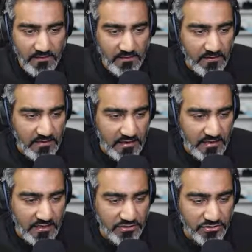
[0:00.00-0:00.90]
and I
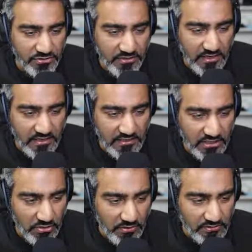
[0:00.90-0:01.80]
know you can't
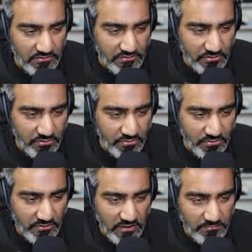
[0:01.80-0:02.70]
hear it, so
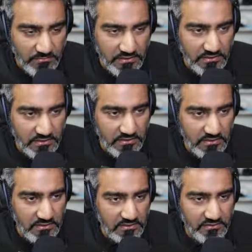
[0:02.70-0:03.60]
let me
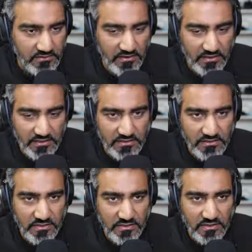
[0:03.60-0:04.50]
see if I can
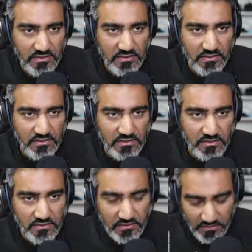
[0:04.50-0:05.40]

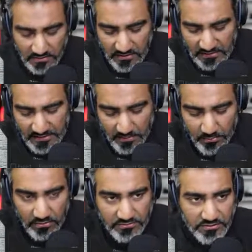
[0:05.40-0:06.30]

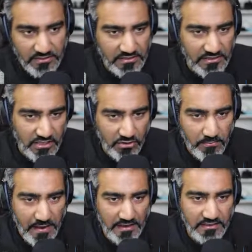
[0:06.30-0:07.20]
enable so you can hear
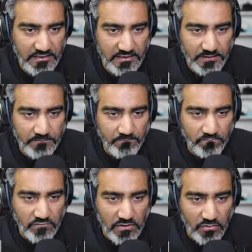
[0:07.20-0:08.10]
back
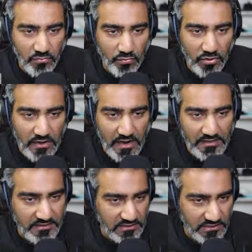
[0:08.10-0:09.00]
what I
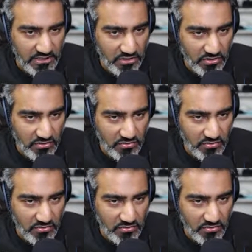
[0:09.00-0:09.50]
can hear.